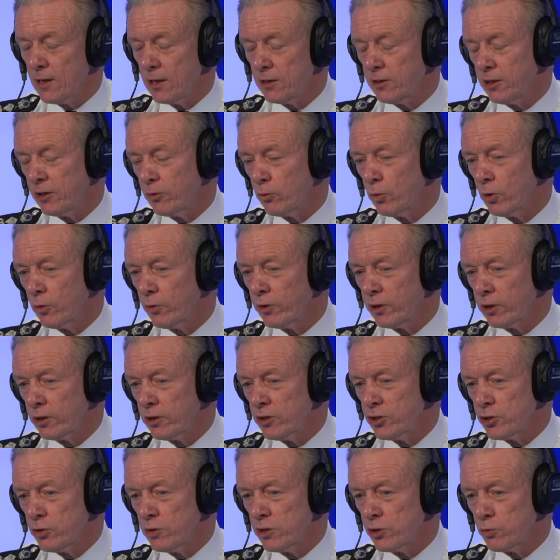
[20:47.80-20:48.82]
think what we've got
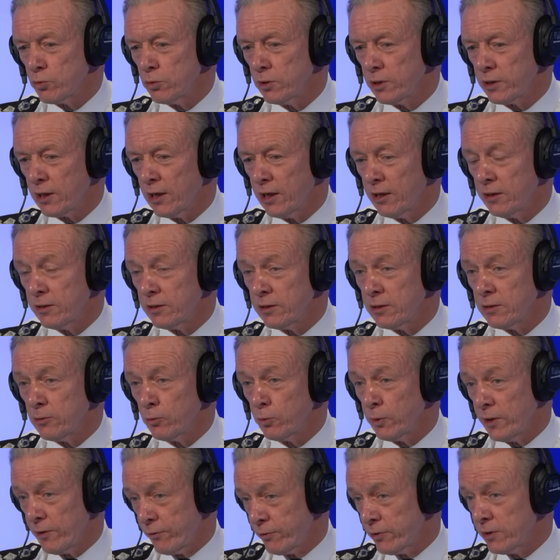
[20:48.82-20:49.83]
to do is work out the
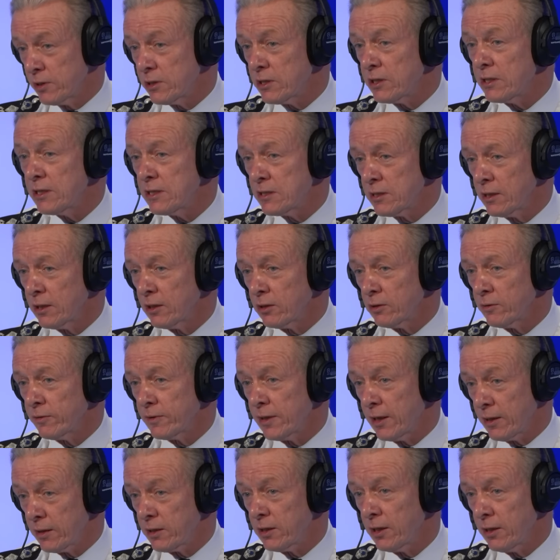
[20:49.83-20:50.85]
wait for the detail of
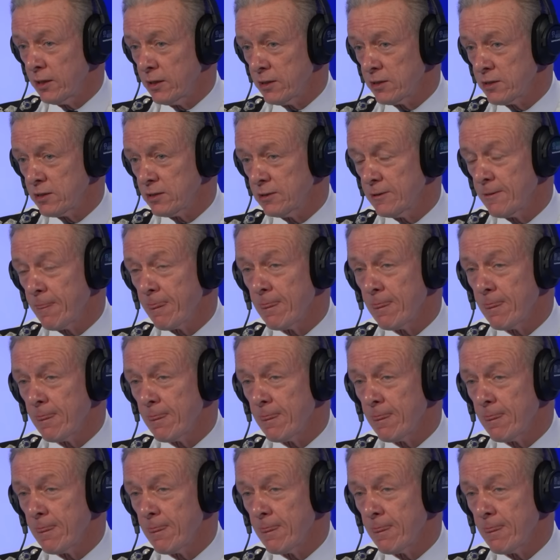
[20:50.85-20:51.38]
that case.